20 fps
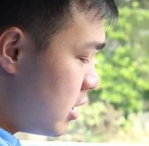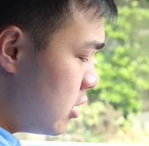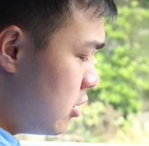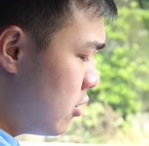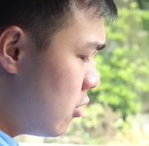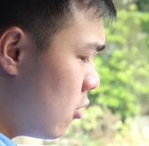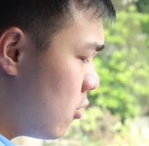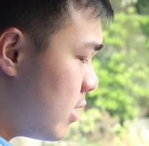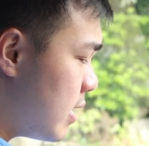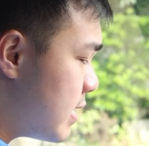
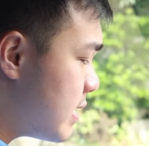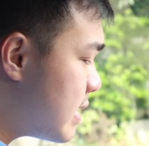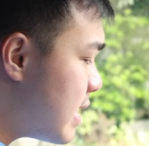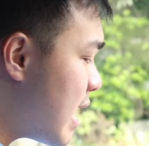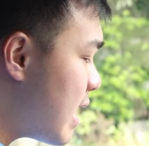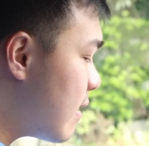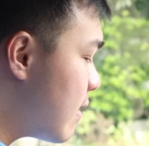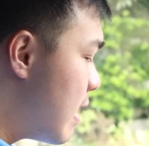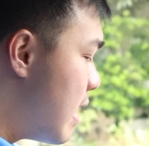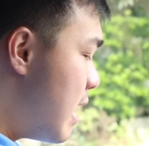you'll notice
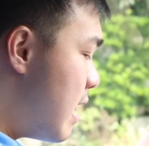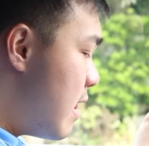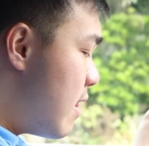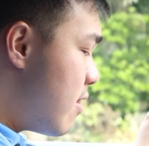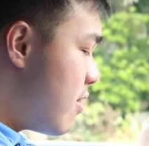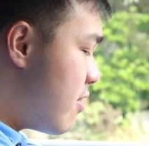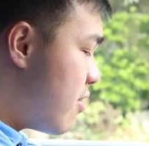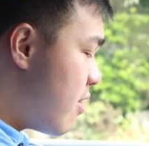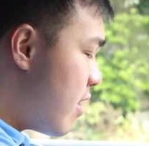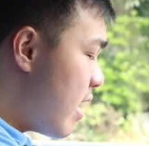that
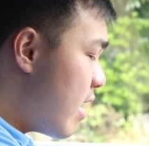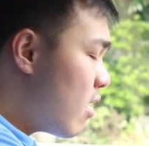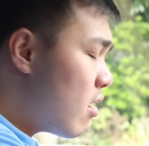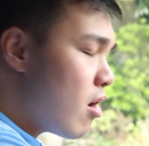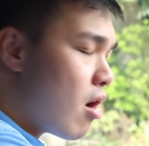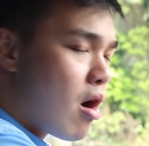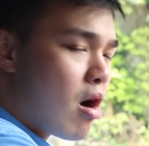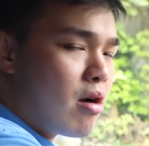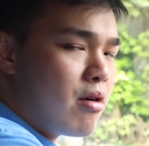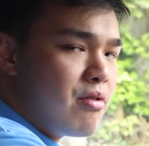
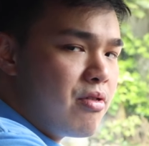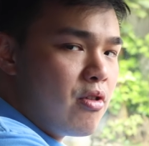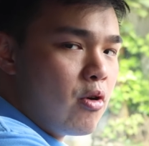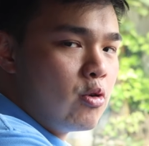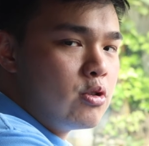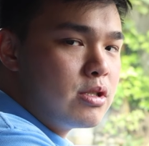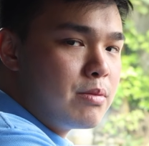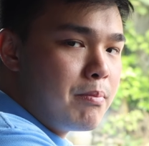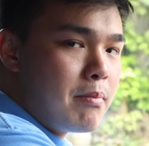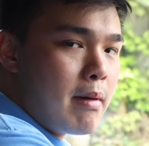there are
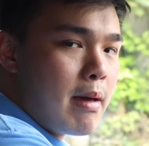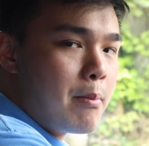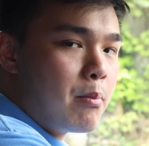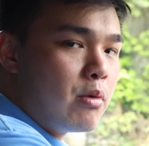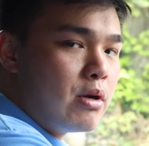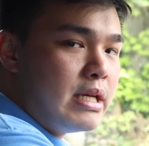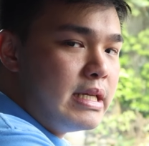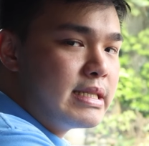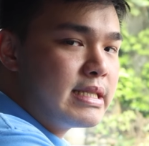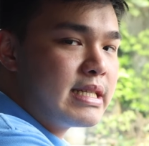those
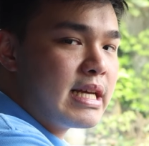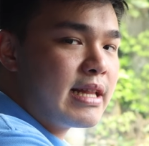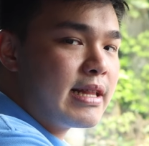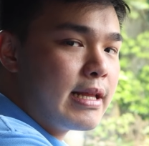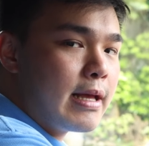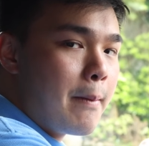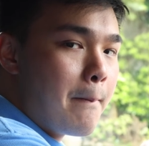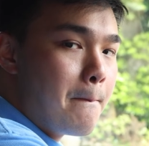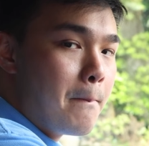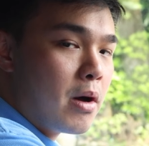memory
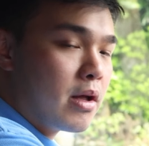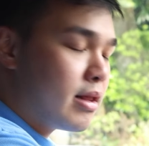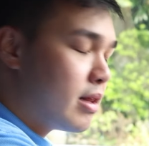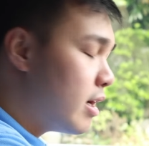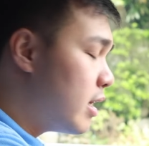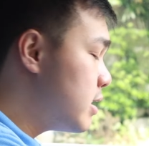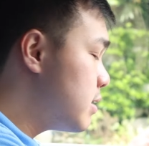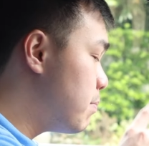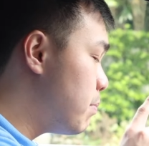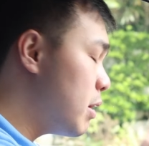setting
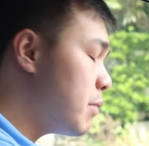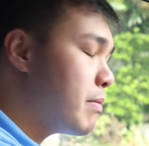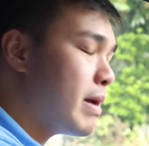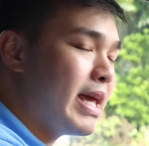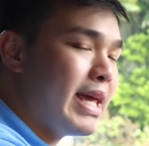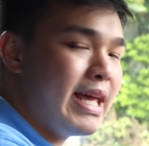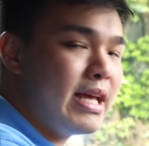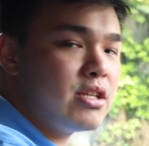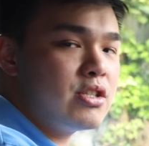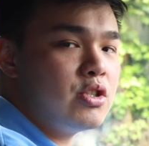buttons, but
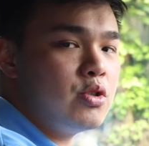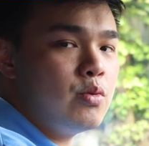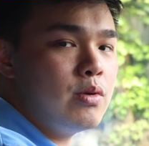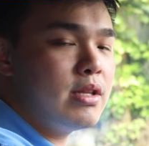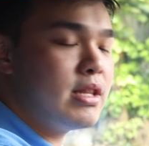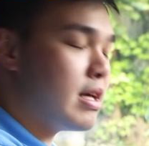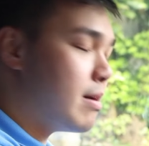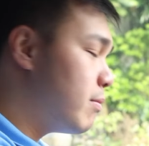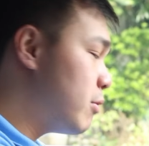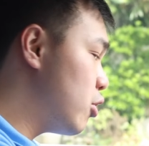my issue
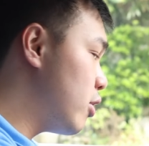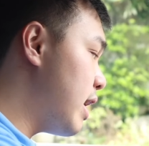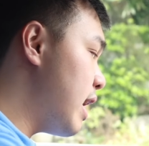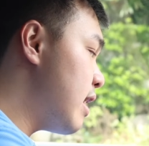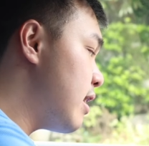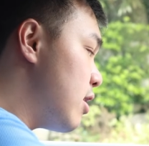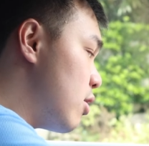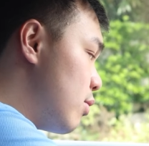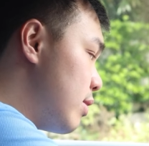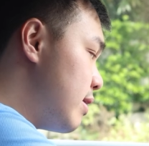with them,
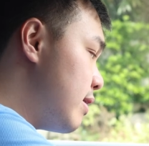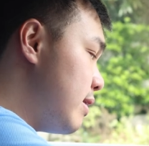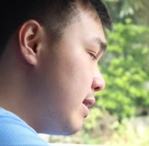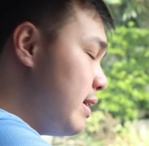together with